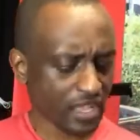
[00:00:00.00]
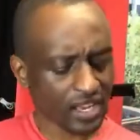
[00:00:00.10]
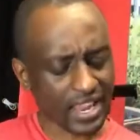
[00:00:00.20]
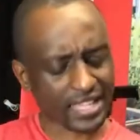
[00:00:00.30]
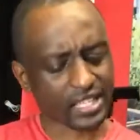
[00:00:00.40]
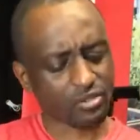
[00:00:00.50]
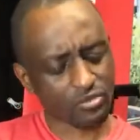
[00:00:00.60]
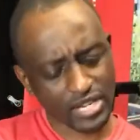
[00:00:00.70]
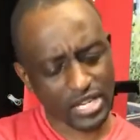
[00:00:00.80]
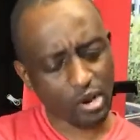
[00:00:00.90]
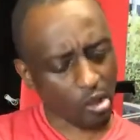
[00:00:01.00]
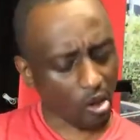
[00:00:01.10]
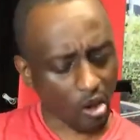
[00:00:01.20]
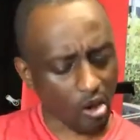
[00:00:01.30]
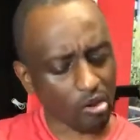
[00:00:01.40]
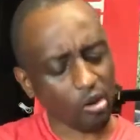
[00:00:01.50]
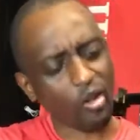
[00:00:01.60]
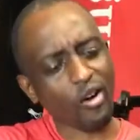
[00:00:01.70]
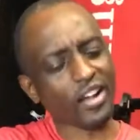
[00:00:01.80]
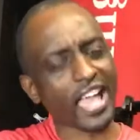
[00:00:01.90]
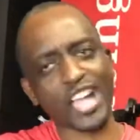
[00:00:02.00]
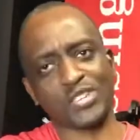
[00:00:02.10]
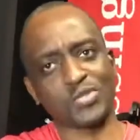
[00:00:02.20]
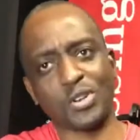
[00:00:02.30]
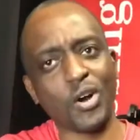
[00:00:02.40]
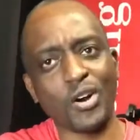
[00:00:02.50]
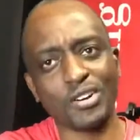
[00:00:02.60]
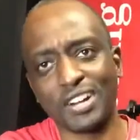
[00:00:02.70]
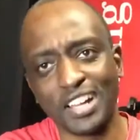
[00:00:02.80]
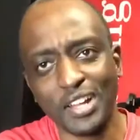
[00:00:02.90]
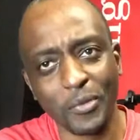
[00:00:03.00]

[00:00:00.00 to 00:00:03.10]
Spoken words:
like a really long, extra long,